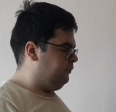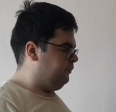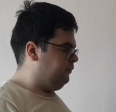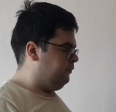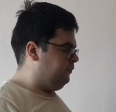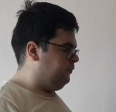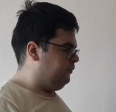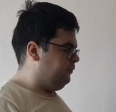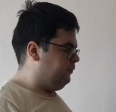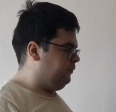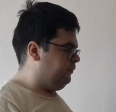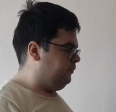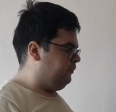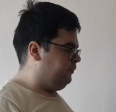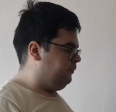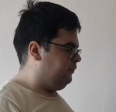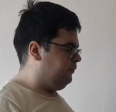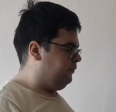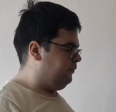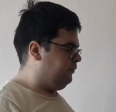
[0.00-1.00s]

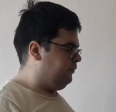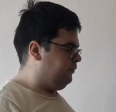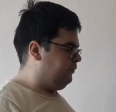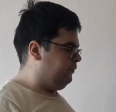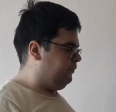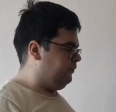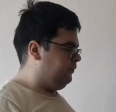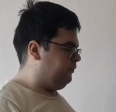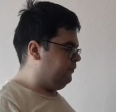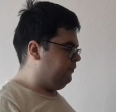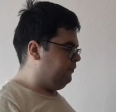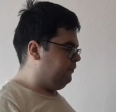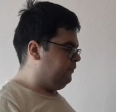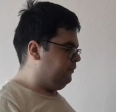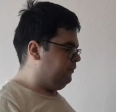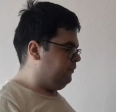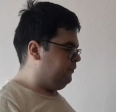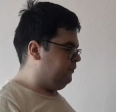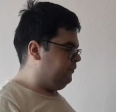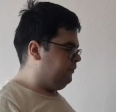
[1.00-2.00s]

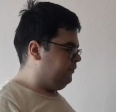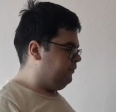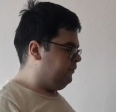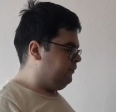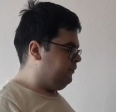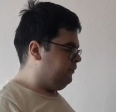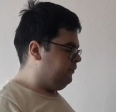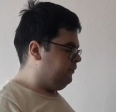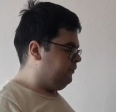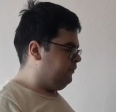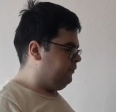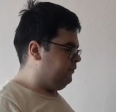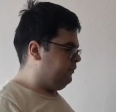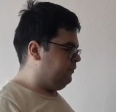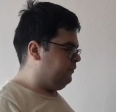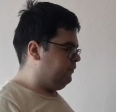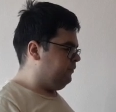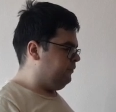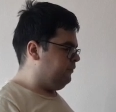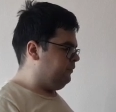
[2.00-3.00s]

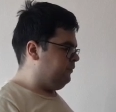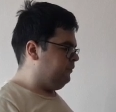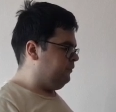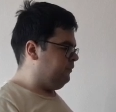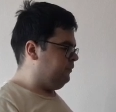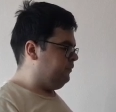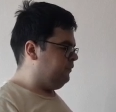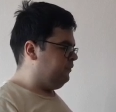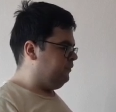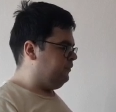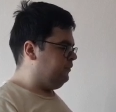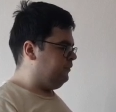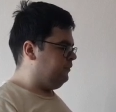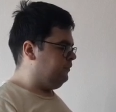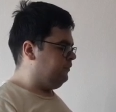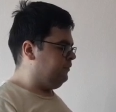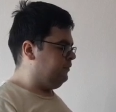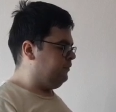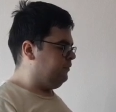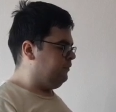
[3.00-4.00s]

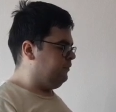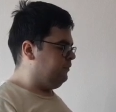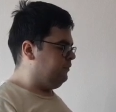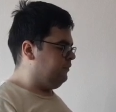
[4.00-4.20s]
Nothing is said.